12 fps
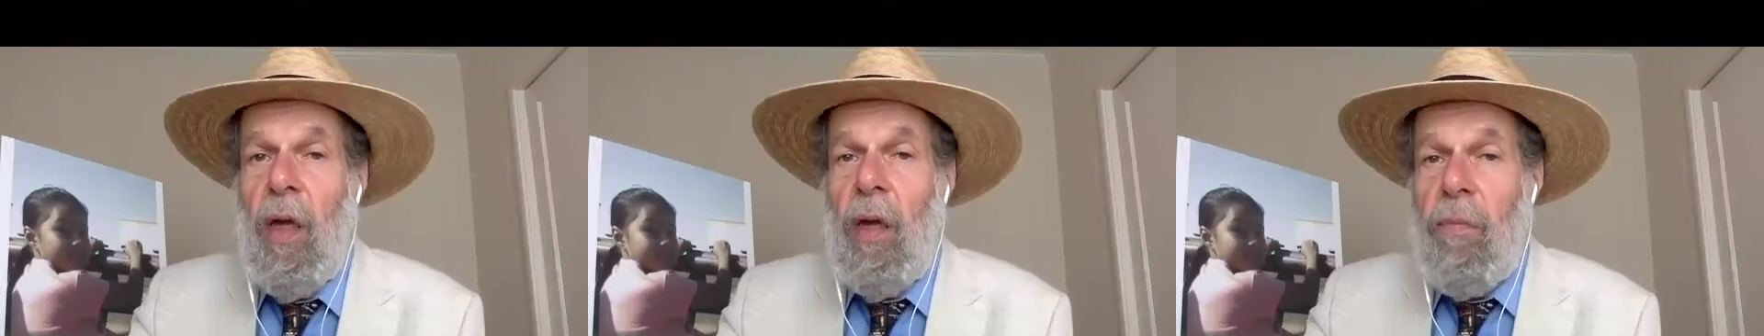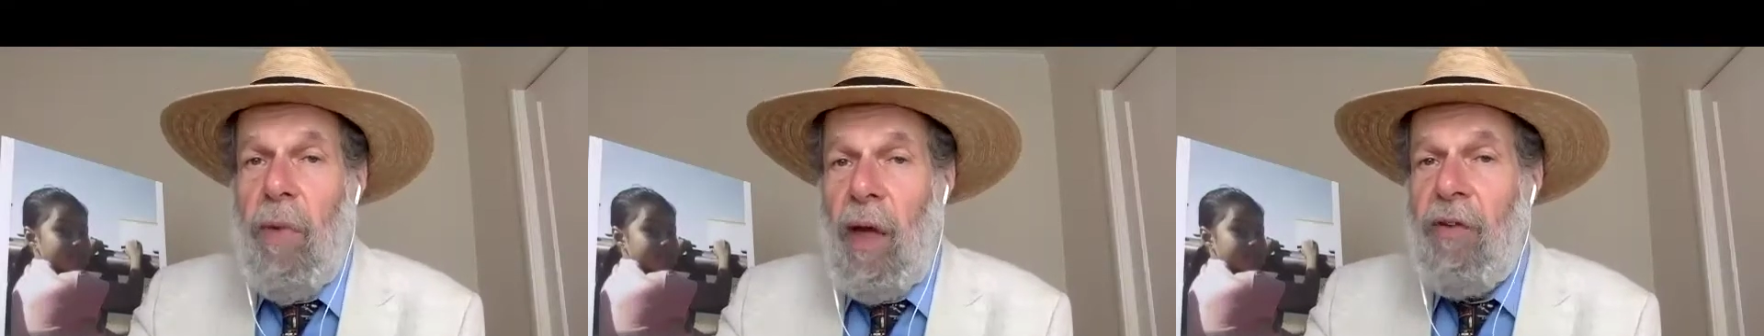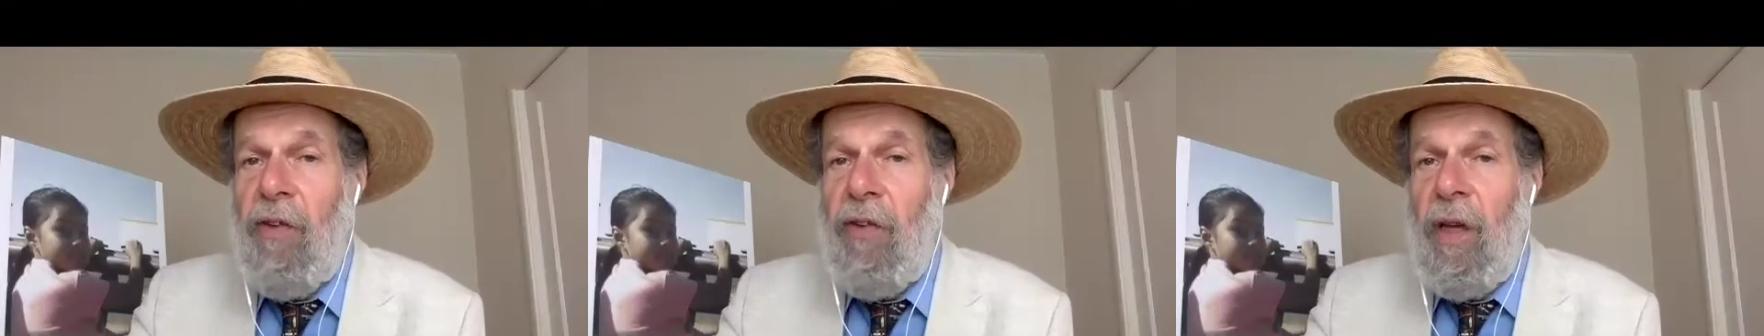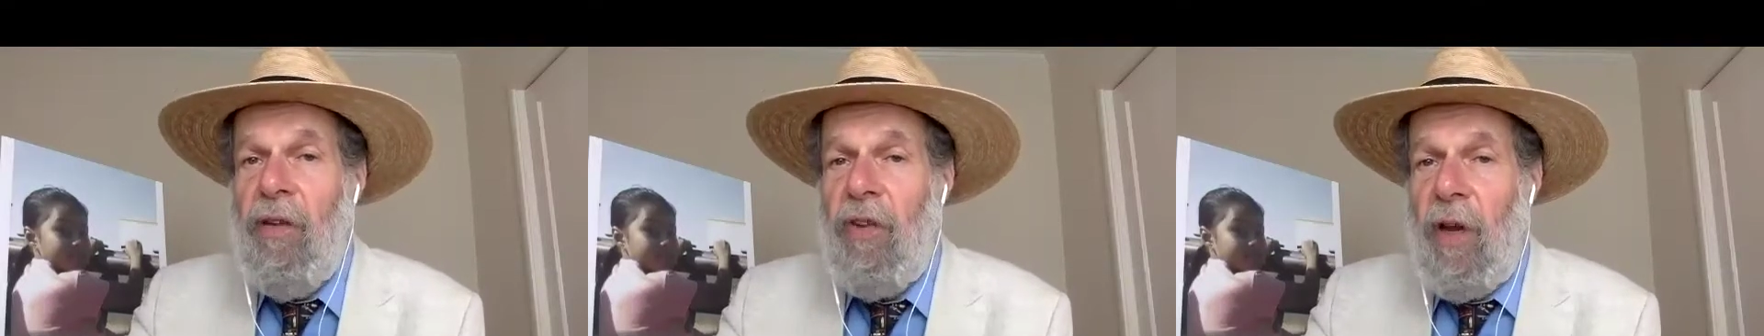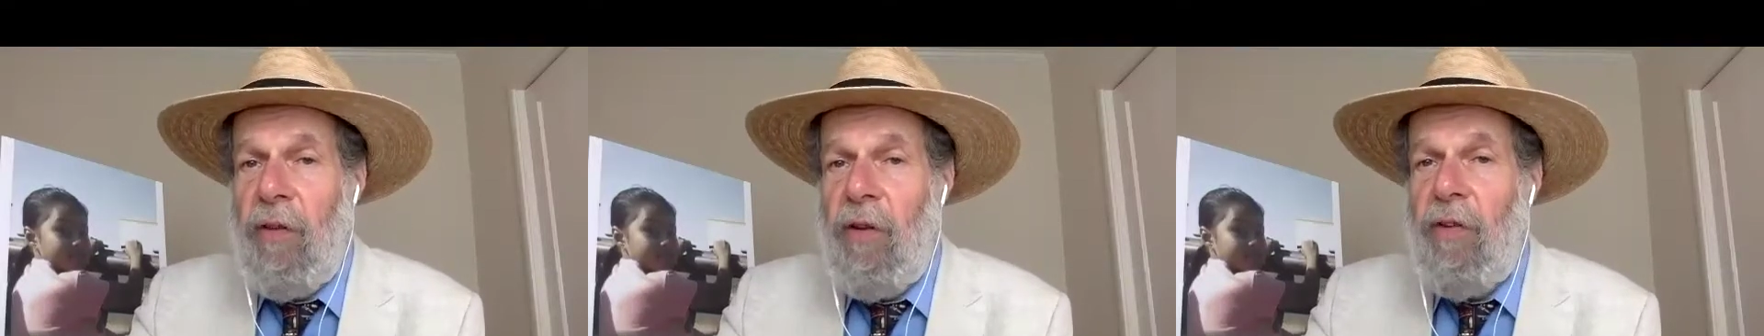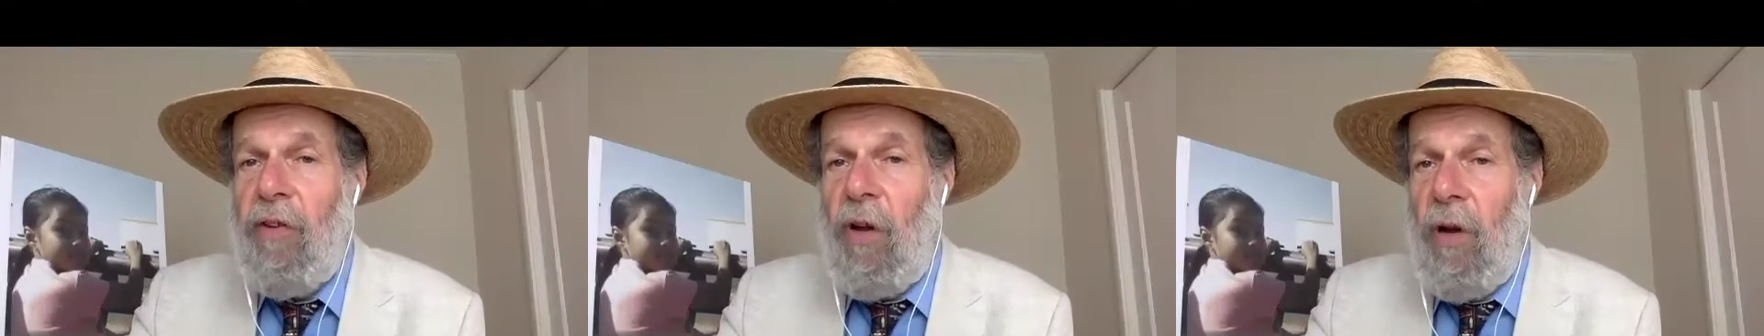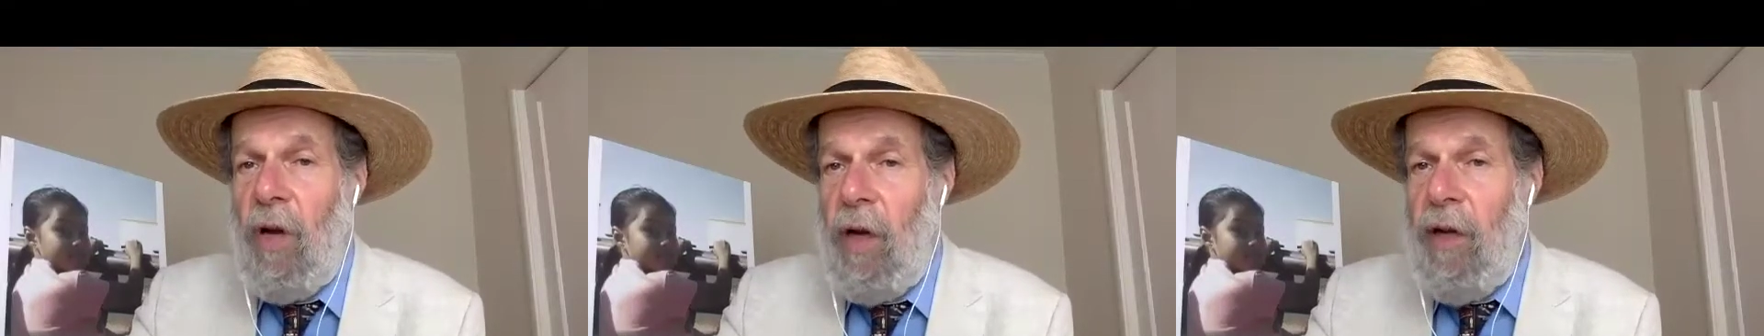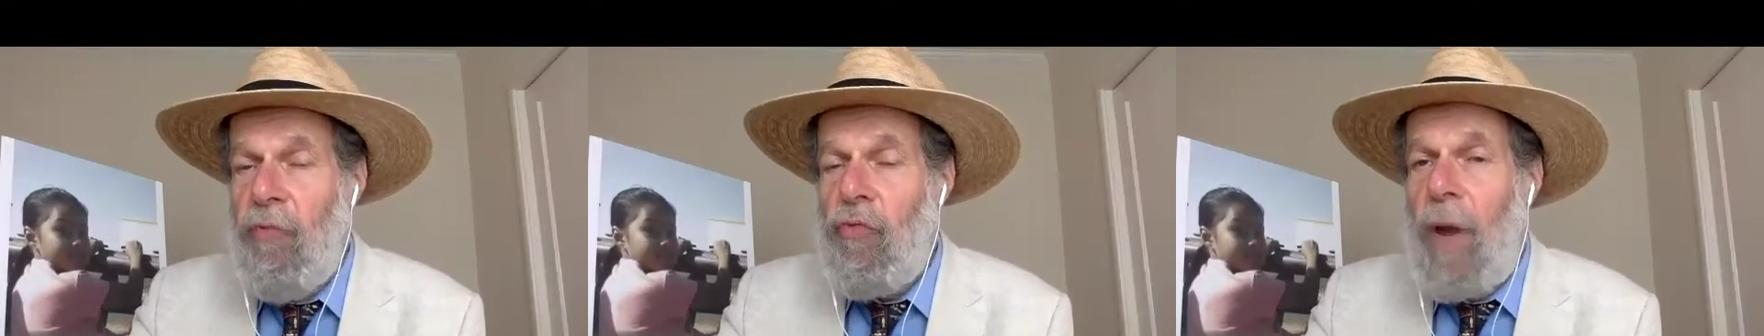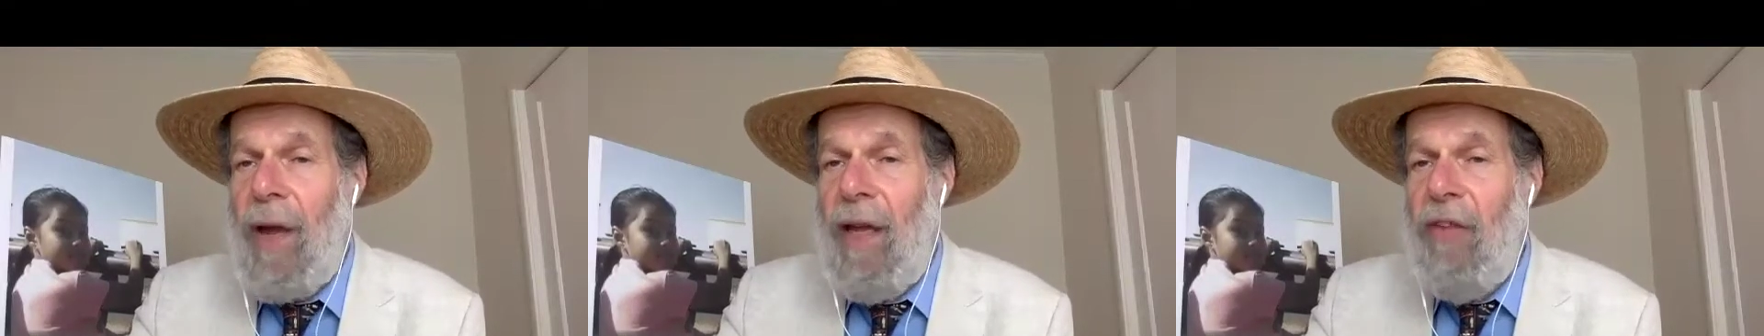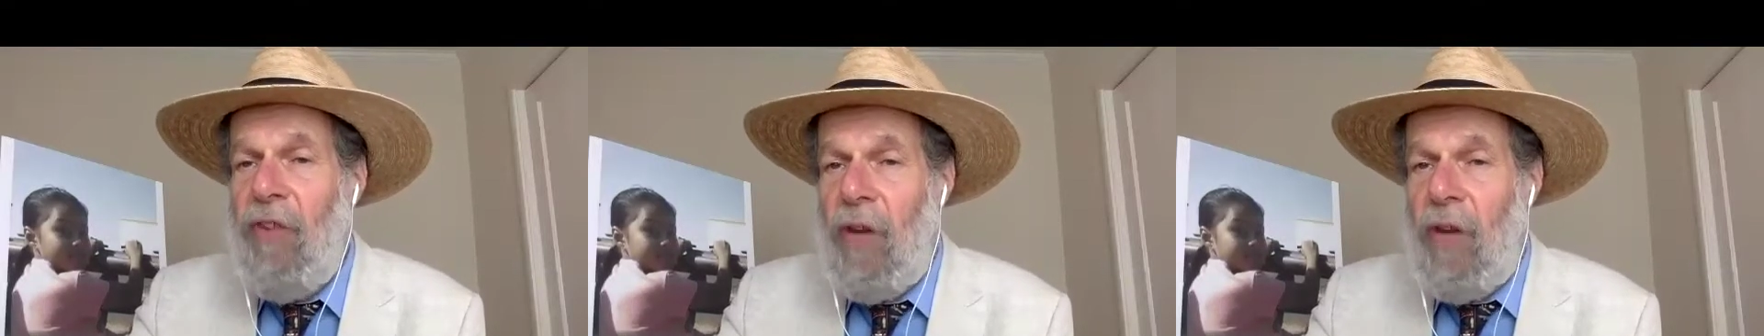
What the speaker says: Mexicans and others caught in raids